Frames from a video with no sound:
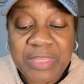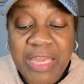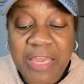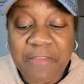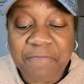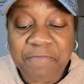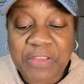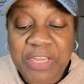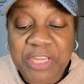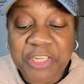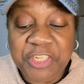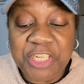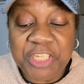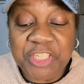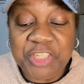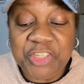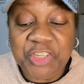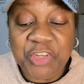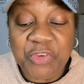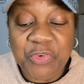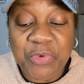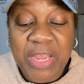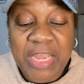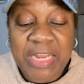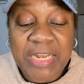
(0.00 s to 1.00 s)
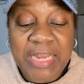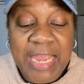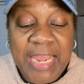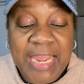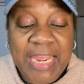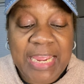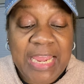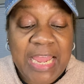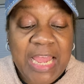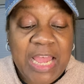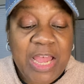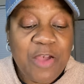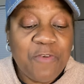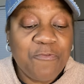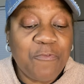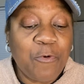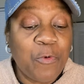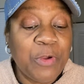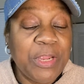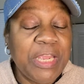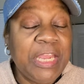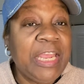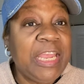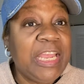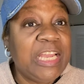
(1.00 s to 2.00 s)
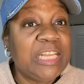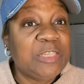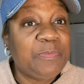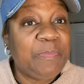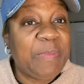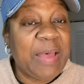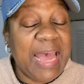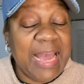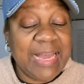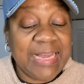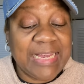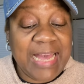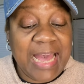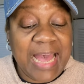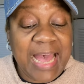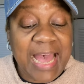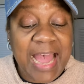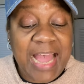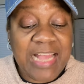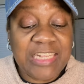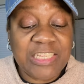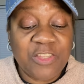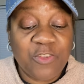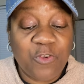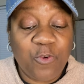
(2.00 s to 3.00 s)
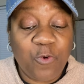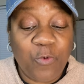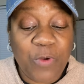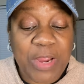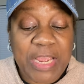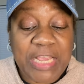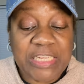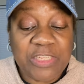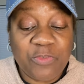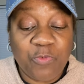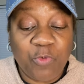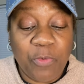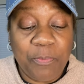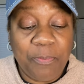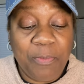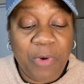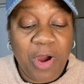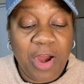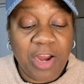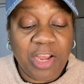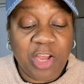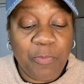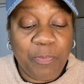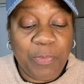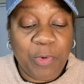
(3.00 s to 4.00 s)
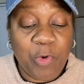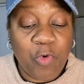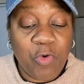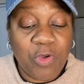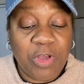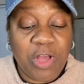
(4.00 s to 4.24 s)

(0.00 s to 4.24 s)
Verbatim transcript: Ephesians 2 and 8. For it is by God's grace, remarkable